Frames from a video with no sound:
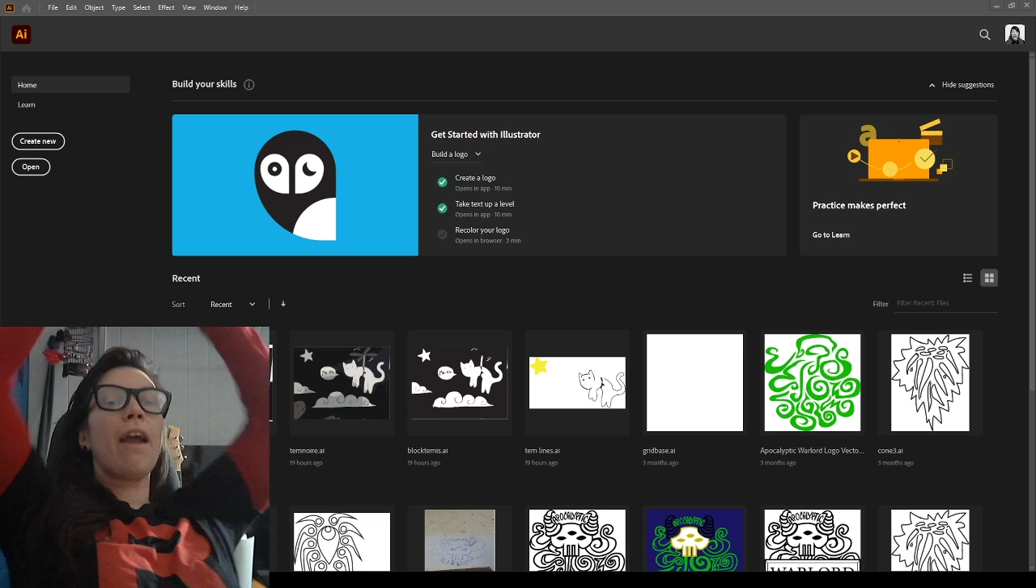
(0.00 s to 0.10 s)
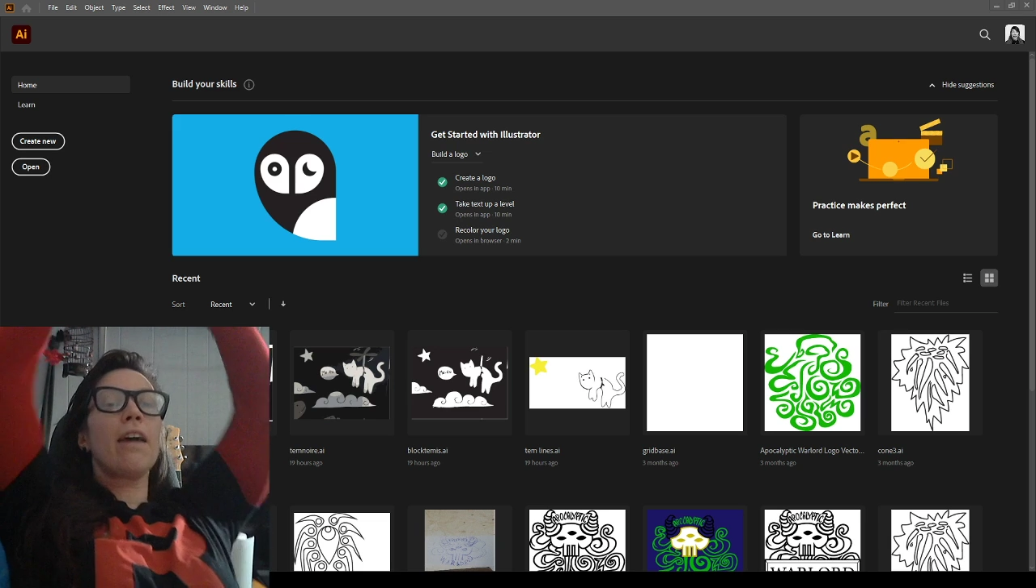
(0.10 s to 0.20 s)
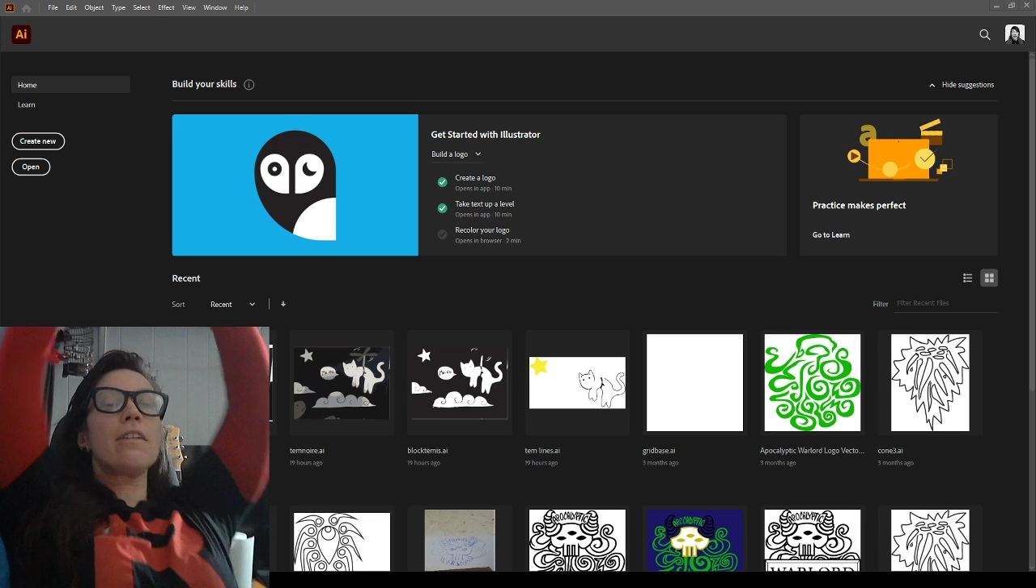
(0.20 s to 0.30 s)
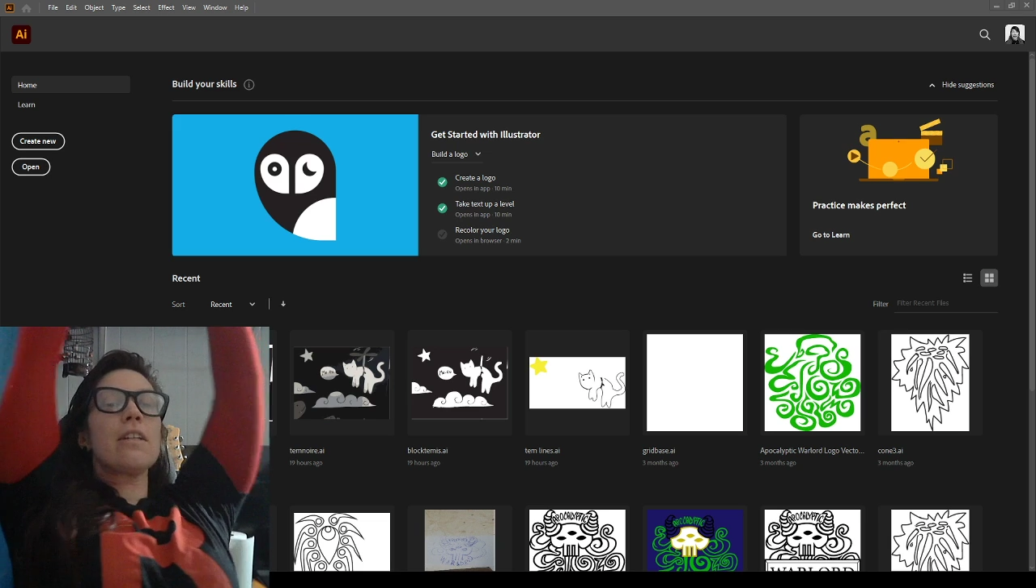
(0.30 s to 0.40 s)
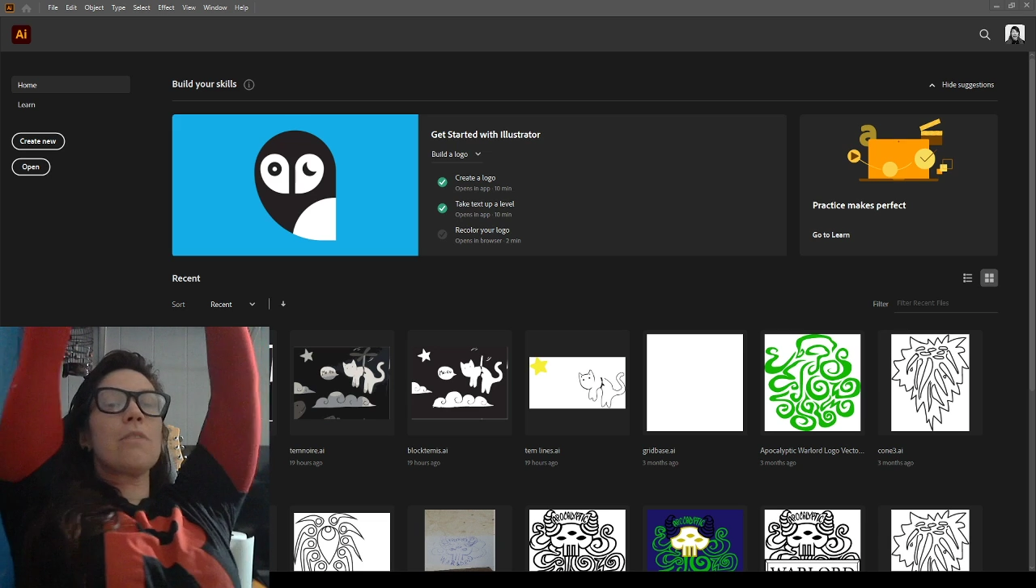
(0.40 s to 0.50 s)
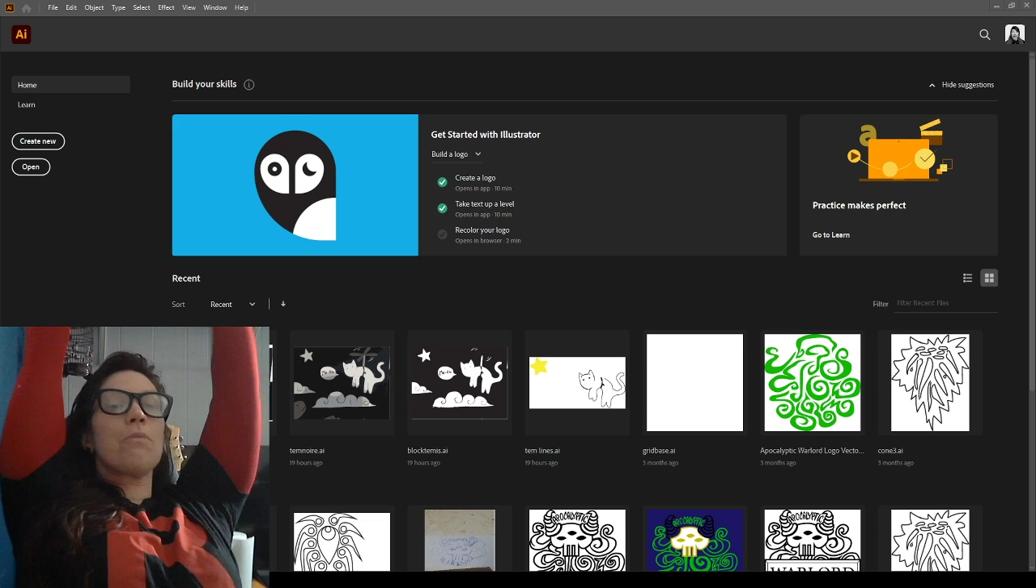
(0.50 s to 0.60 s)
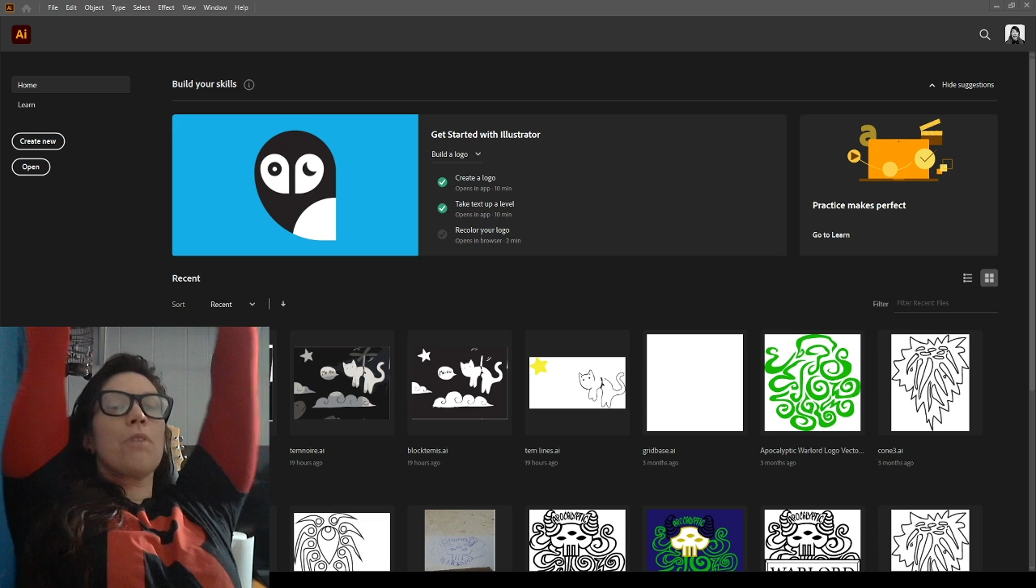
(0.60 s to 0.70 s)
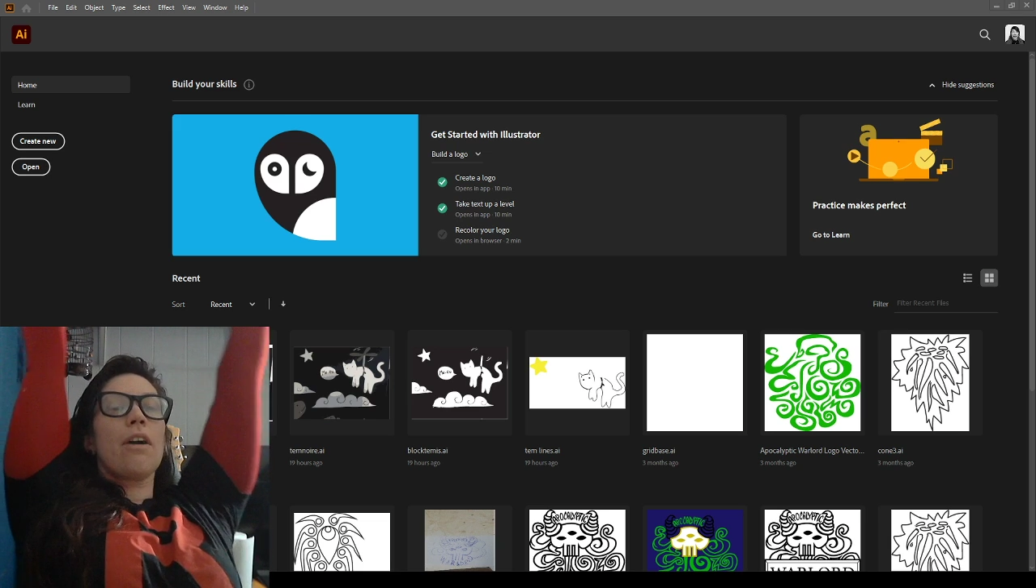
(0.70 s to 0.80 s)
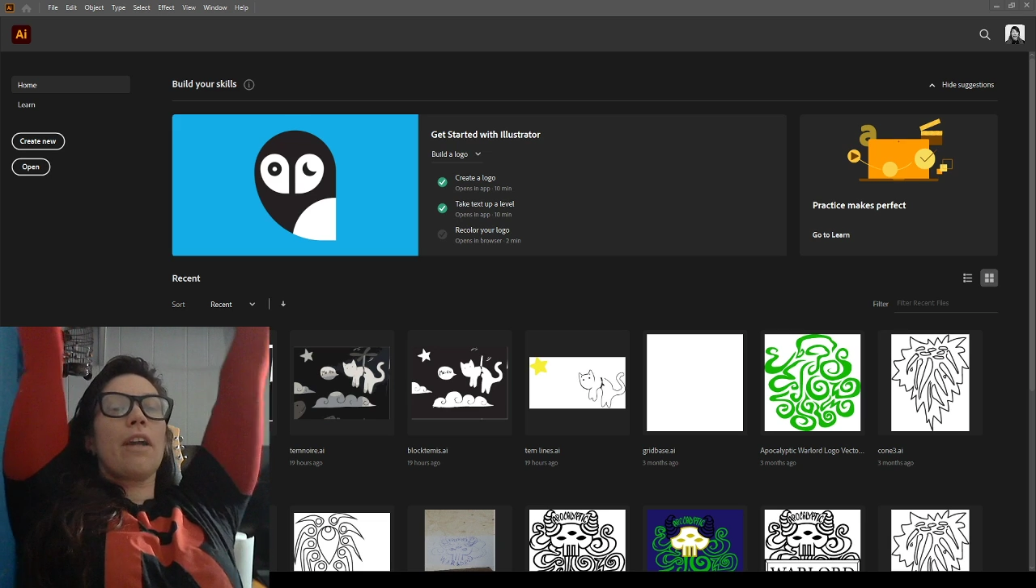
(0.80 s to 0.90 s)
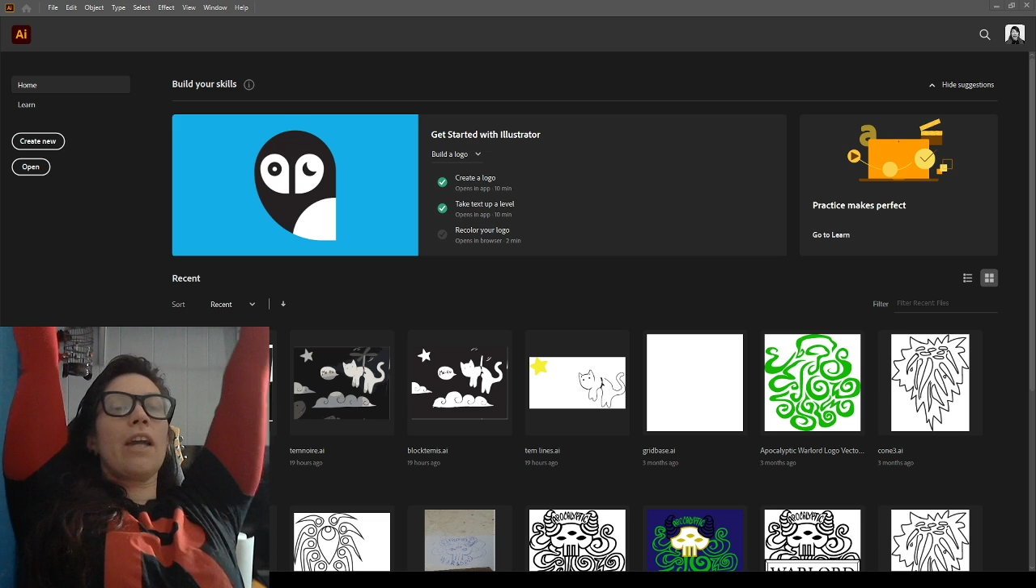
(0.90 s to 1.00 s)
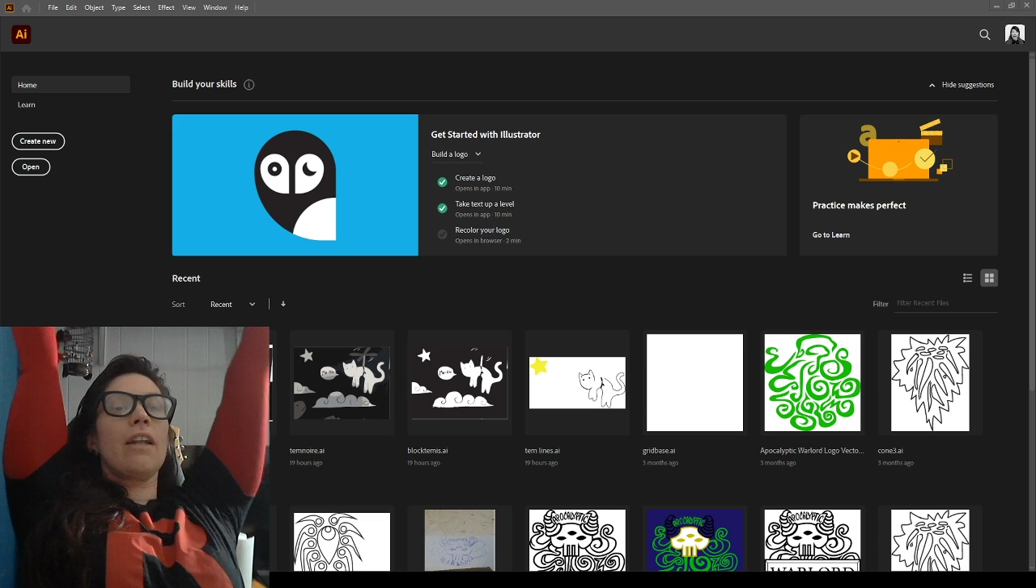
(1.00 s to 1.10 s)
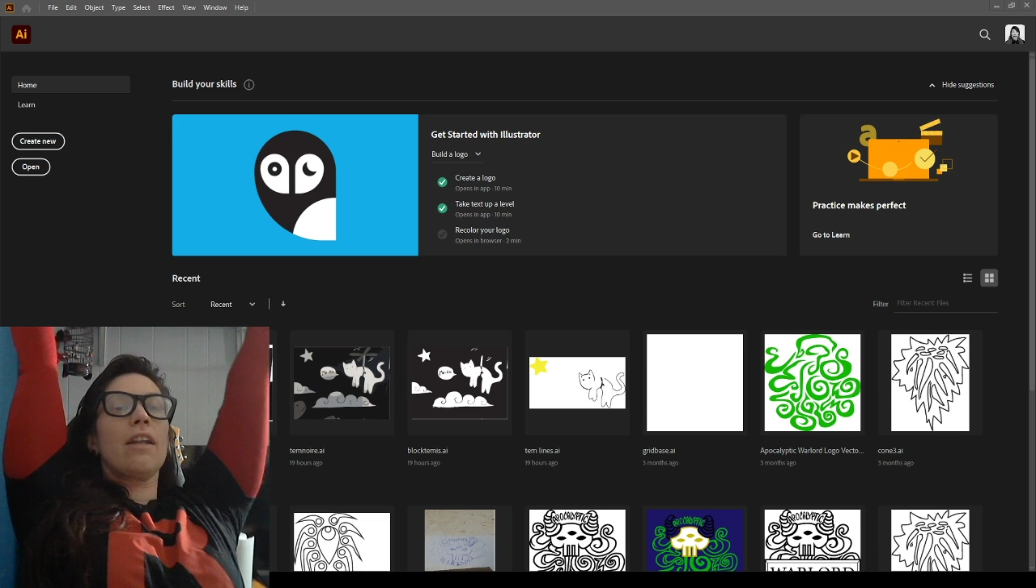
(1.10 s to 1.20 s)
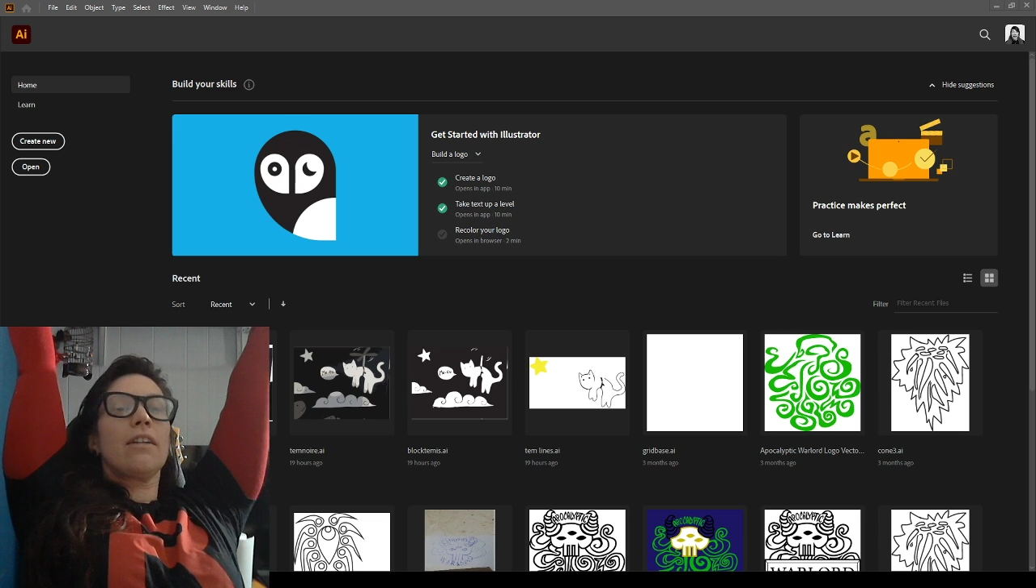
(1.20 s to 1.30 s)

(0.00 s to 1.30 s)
a Team Rocket